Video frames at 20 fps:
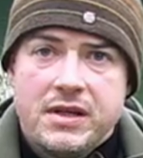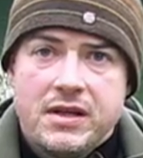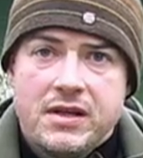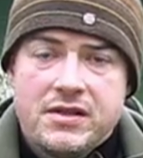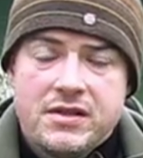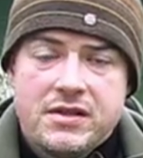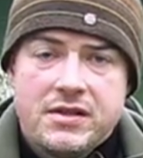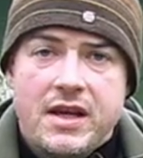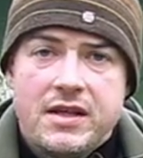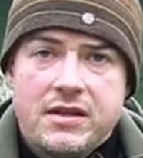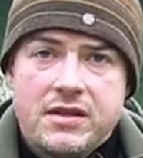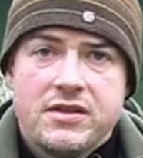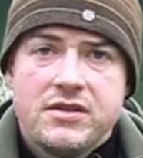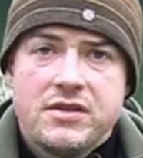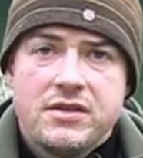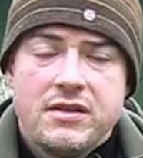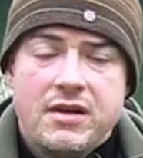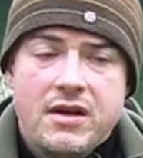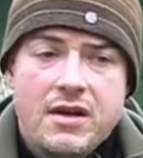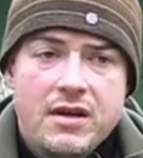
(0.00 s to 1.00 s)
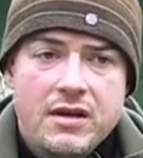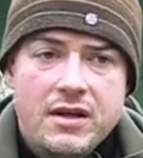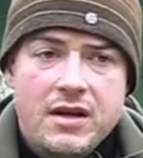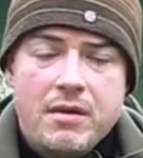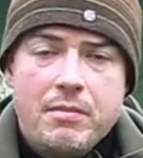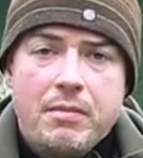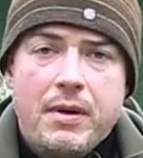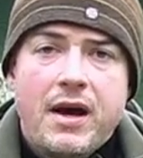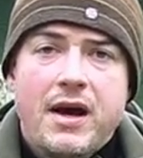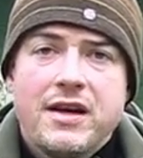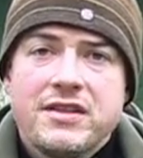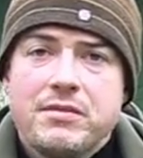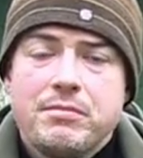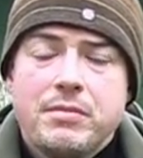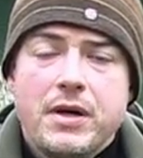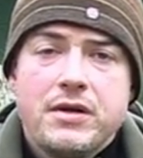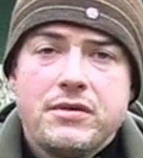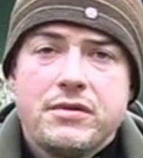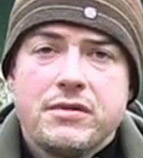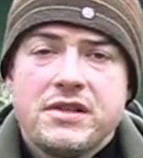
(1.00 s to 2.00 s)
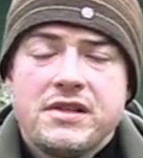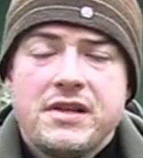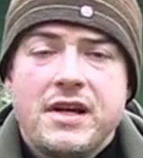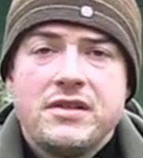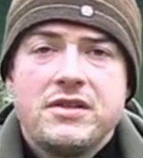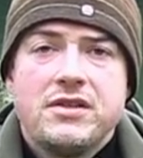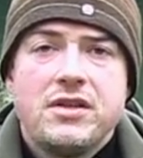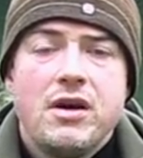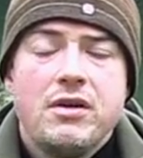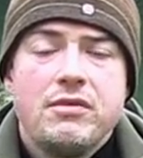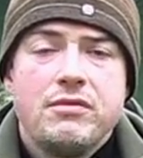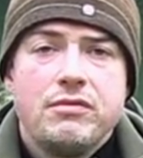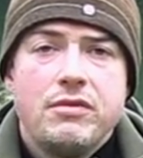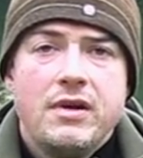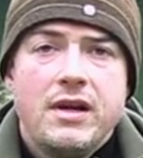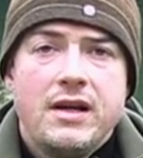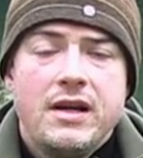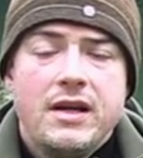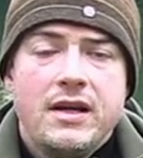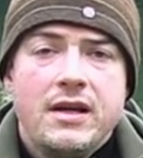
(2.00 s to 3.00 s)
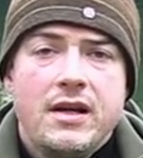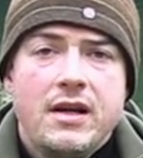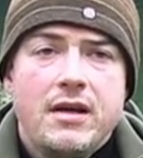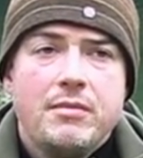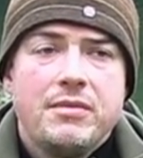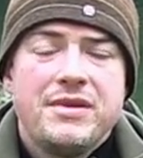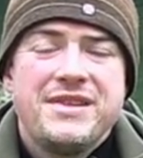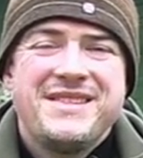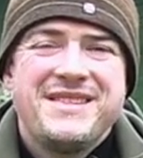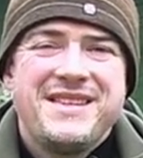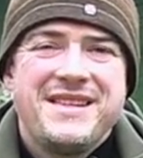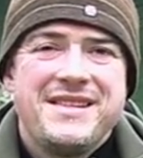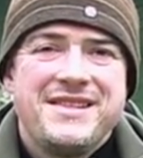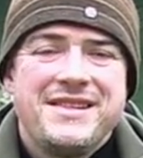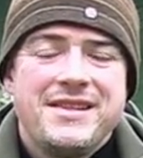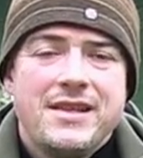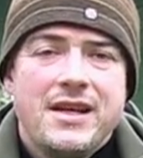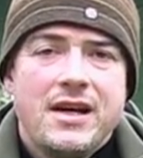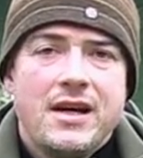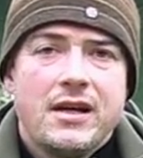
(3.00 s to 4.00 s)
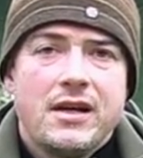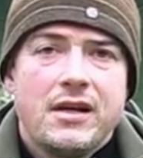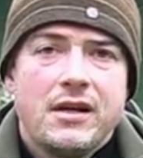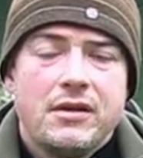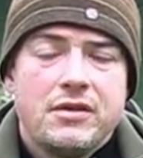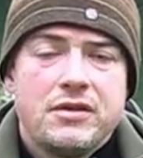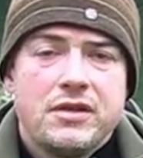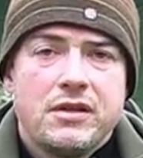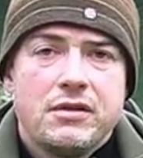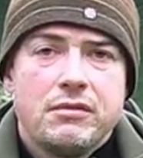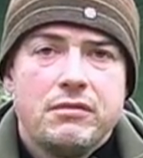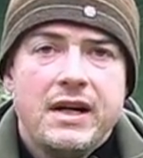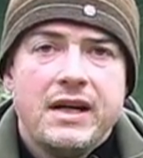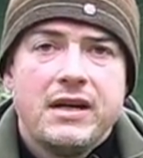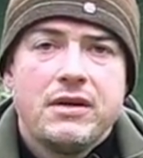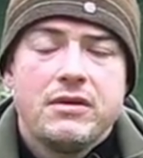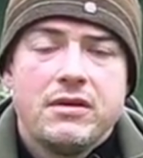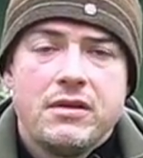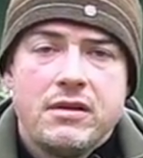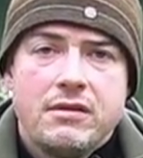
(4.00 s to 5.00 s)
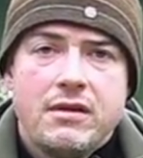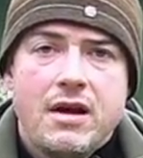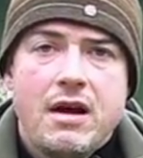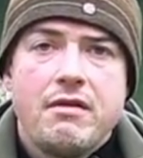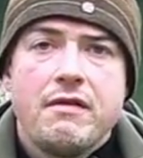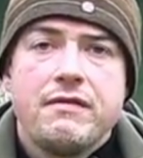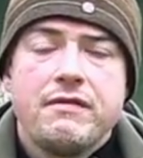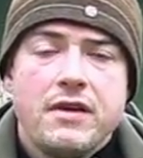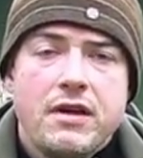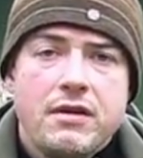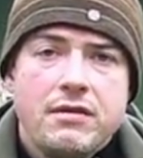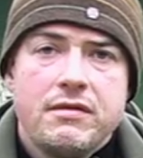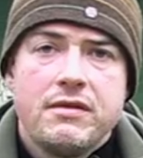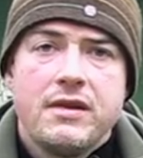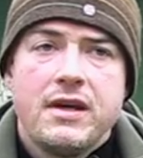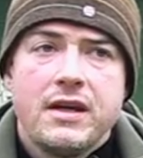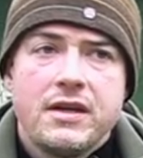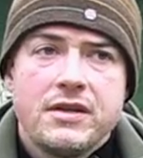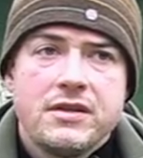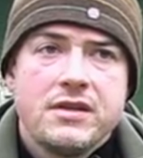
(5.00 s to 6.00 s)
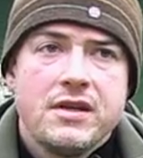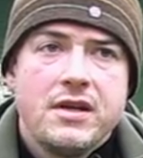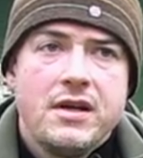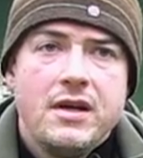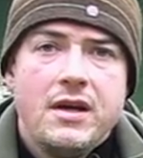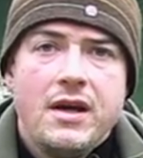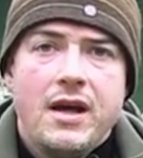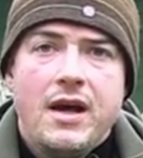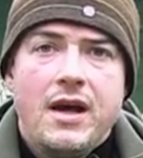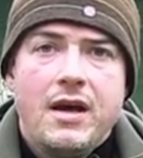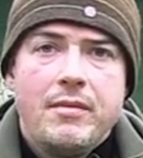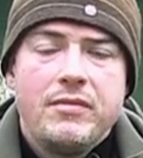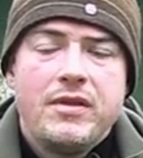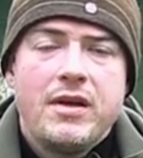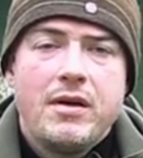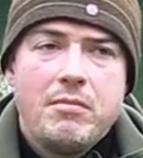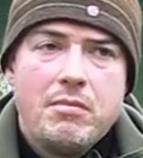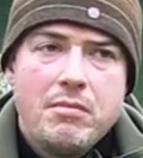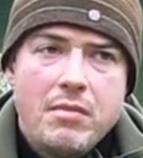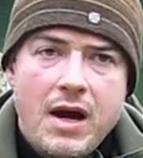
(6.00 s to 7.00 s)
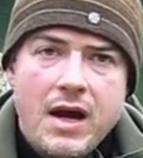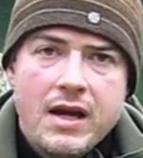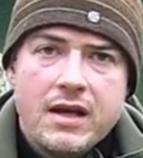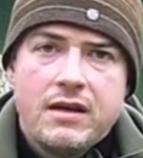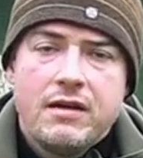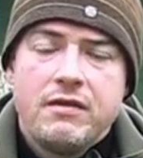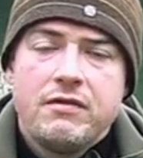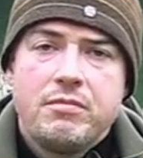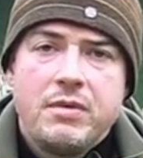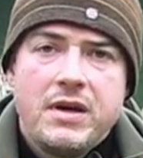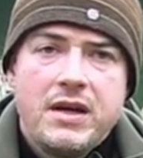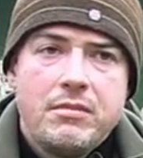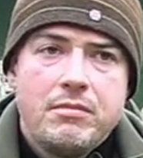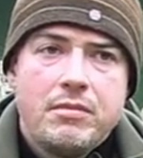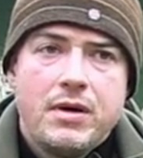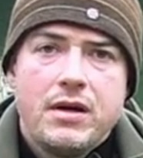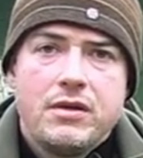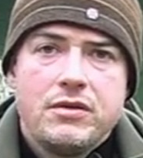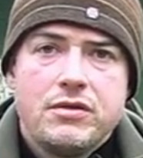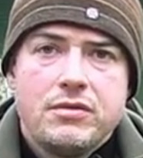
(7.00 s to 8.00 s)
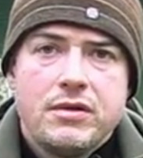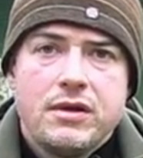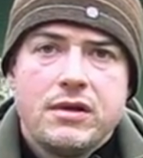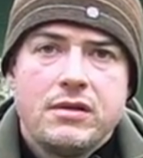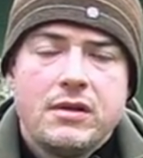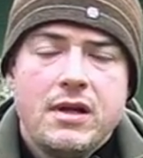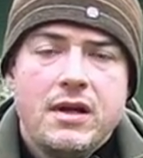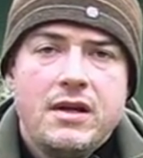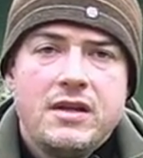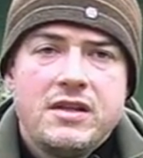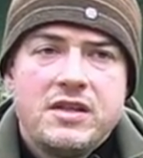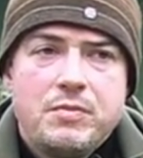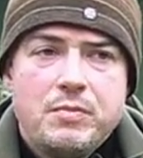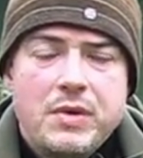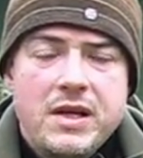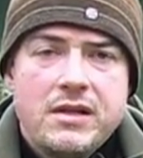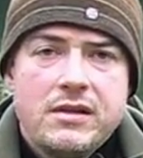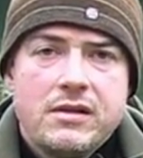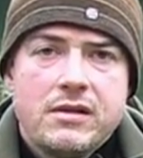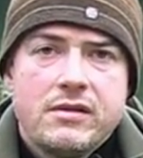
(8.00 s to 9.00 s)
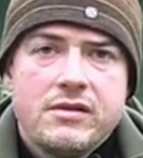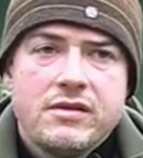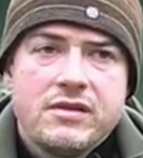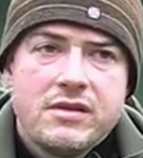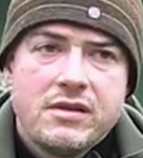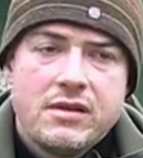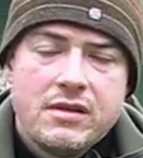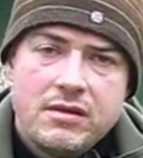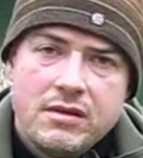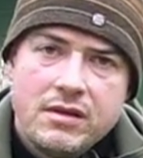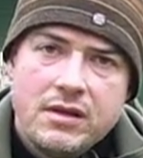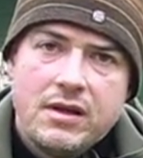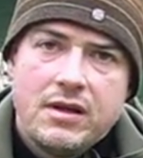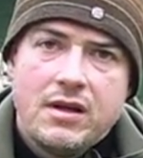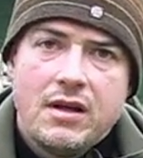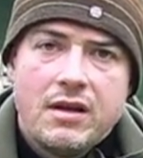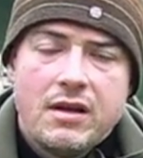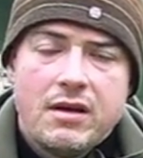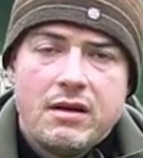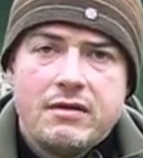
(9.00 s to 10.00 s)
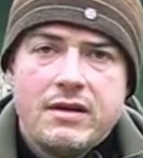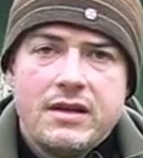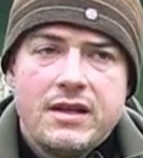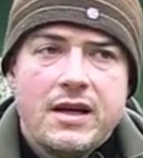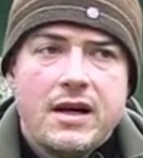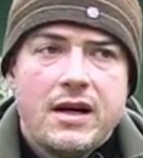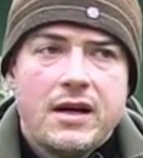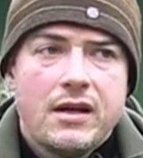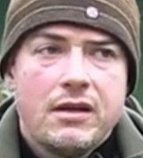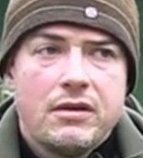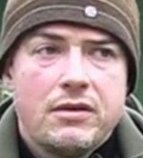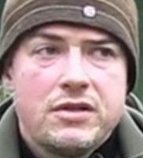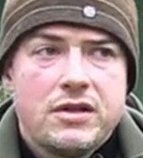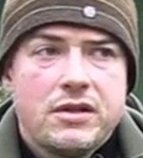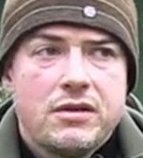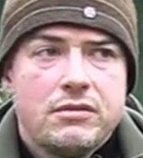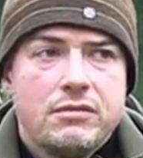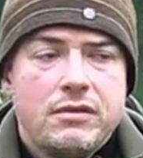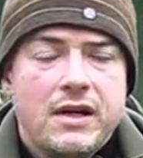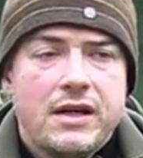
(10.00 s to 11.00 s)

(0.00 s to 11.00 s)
because it doesn't, parts of bow drill sets don't really persist in the archaeological record, and there are a few things that might have been bow drill spindles that, that are in the archaeological